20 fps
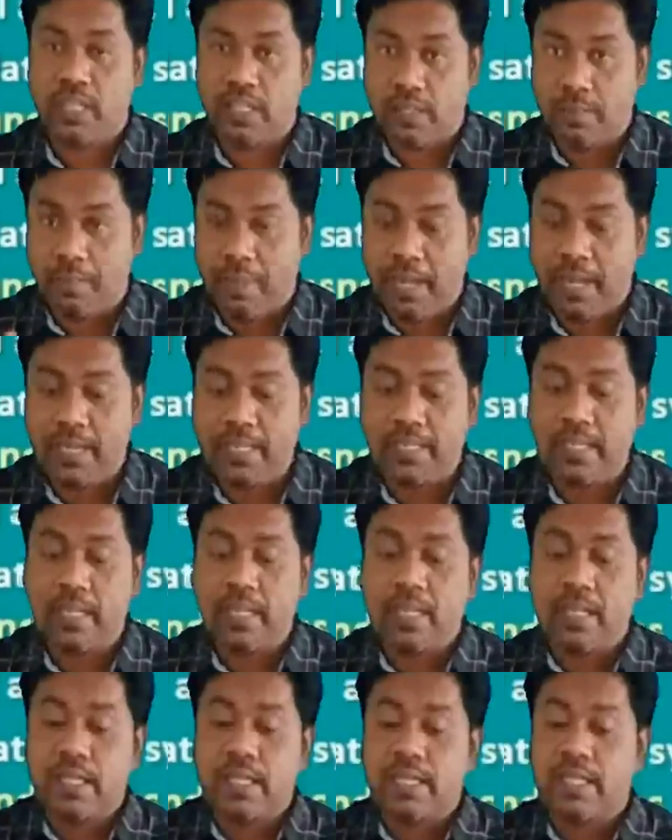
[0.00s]
in the males,
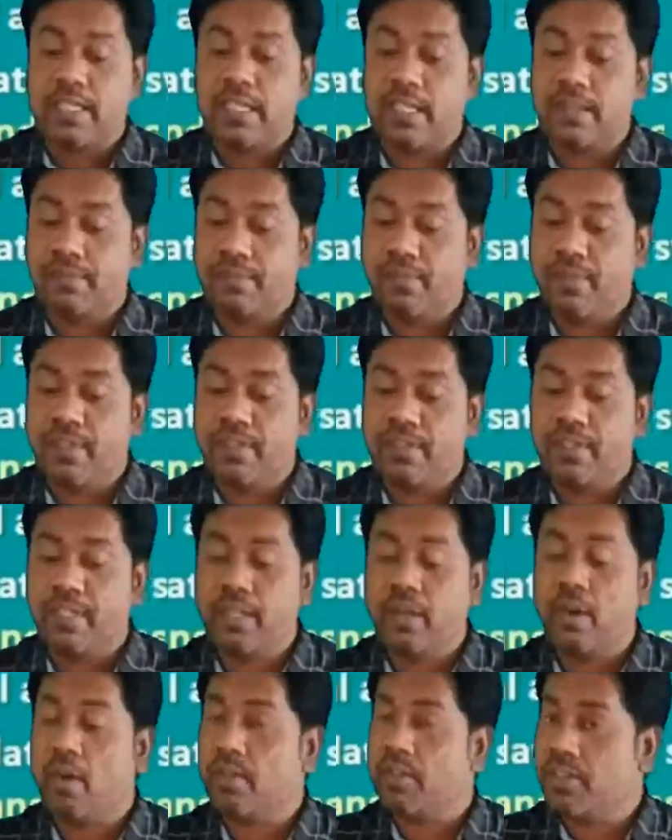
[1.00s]
it is
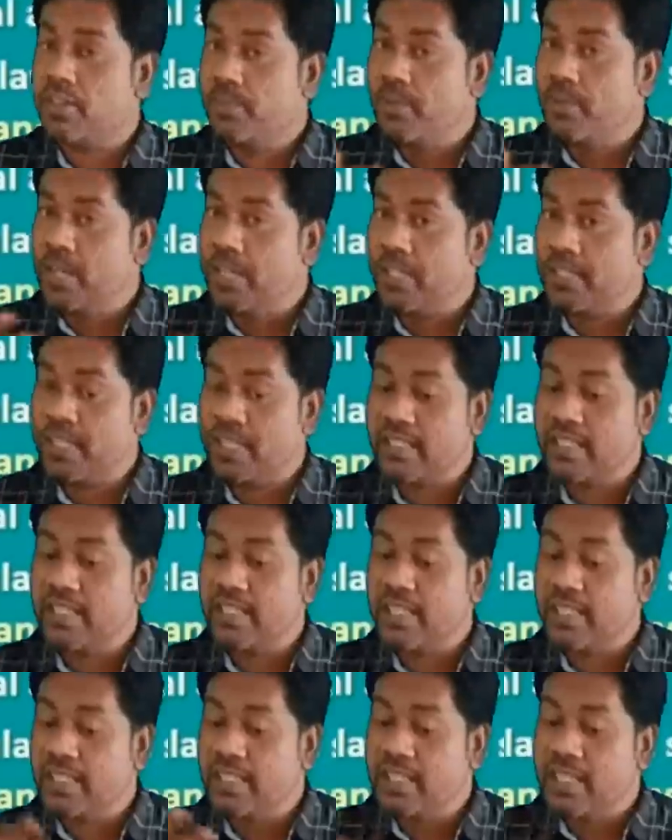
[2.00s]
influencing or stimulating the
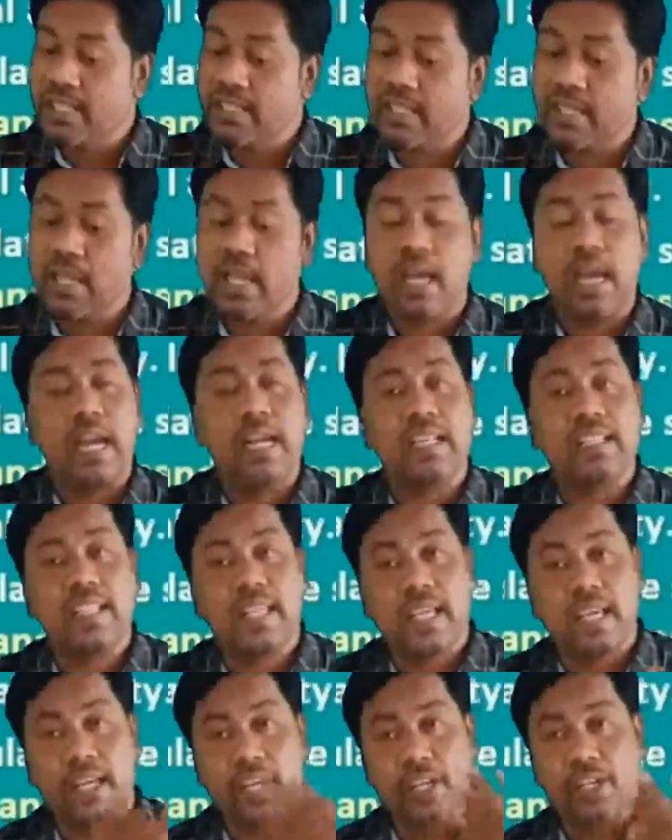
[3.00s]
synthesis and
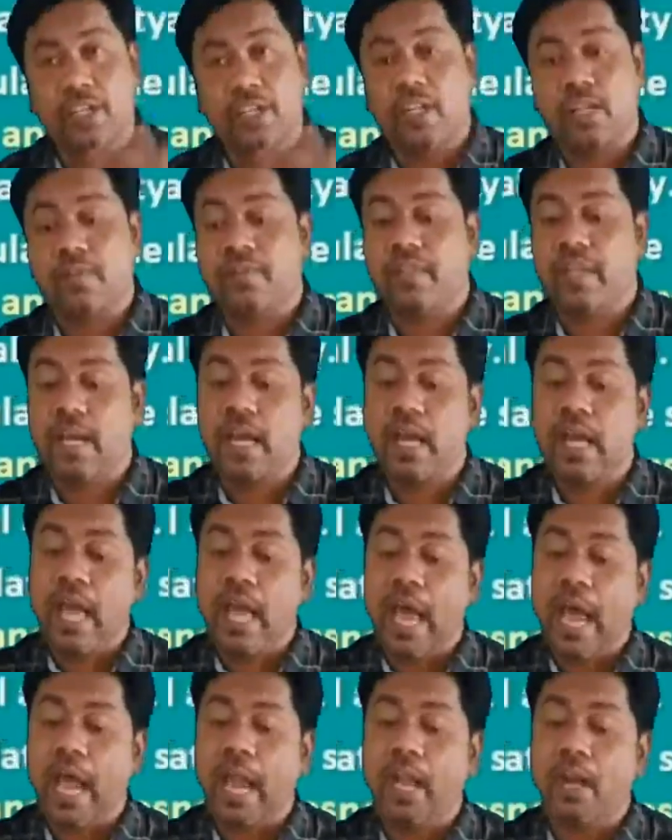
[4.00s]
secretion of the
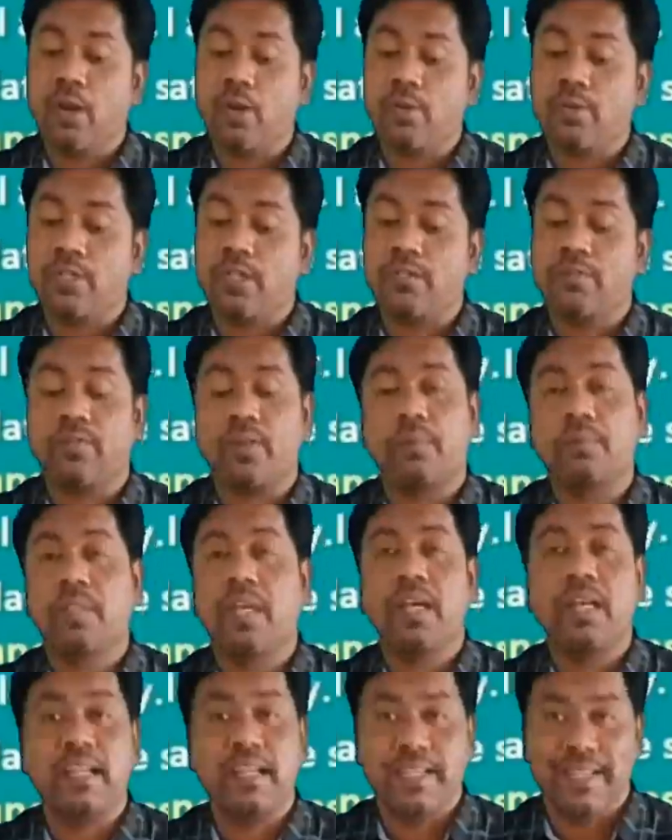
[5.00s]
androgen from
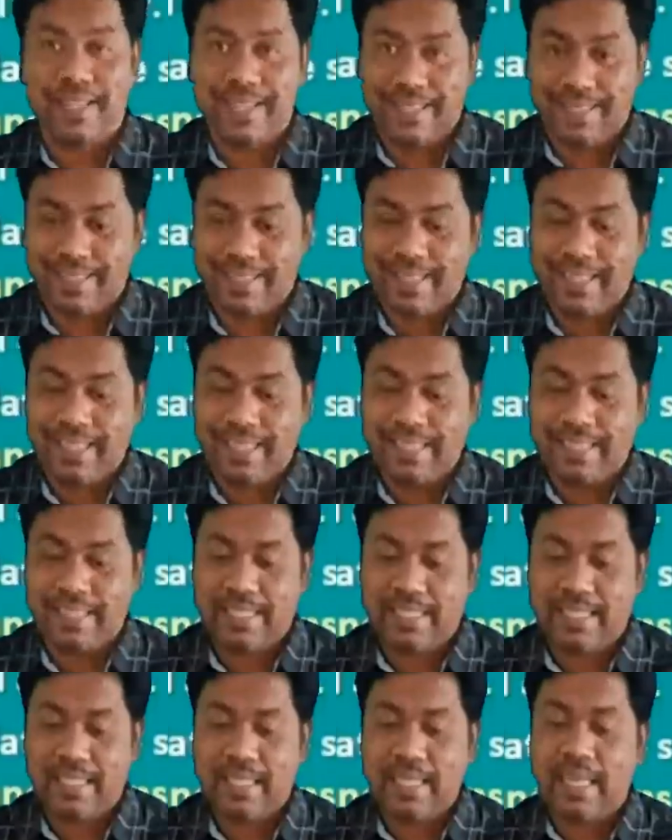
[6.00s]
the
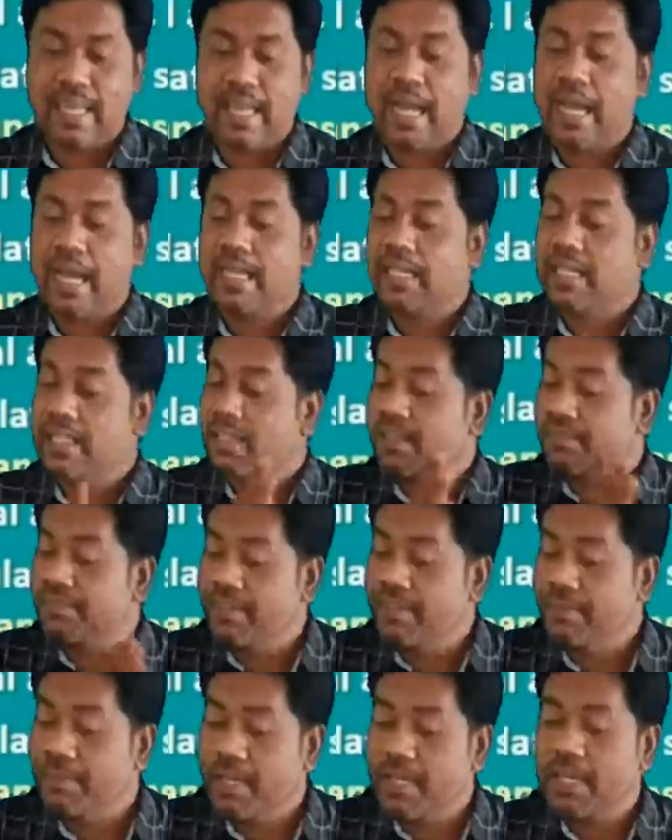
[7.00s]
testes, and in the
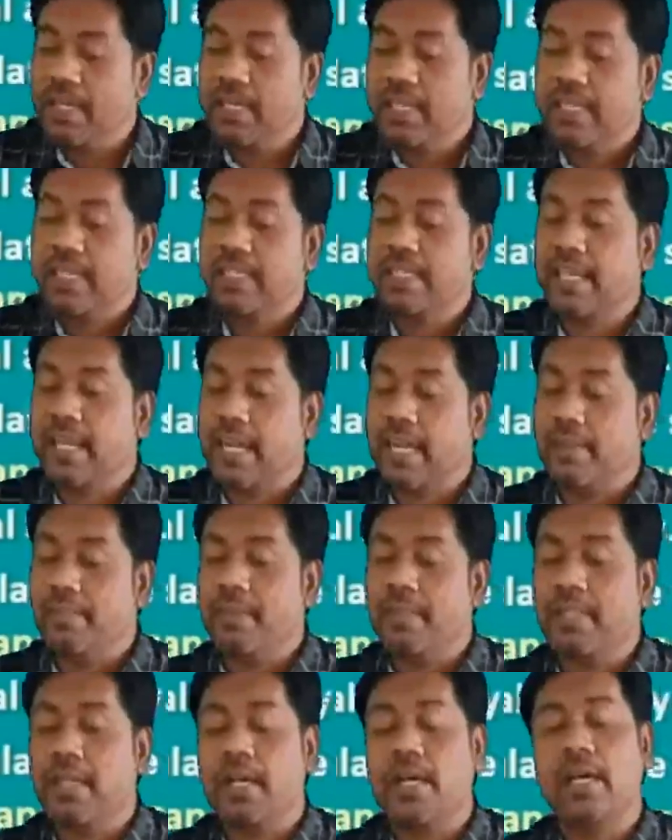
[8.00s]
female it help
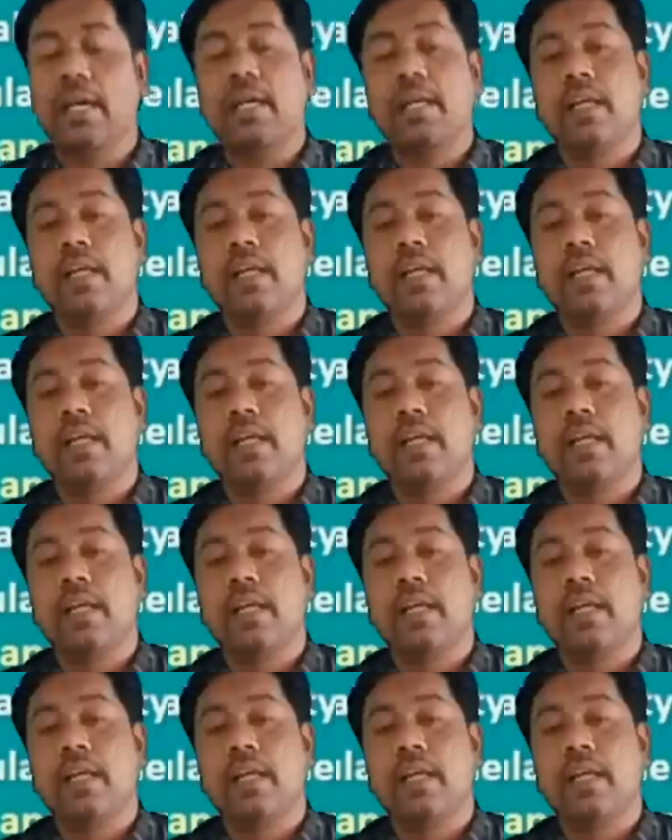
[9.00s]
in the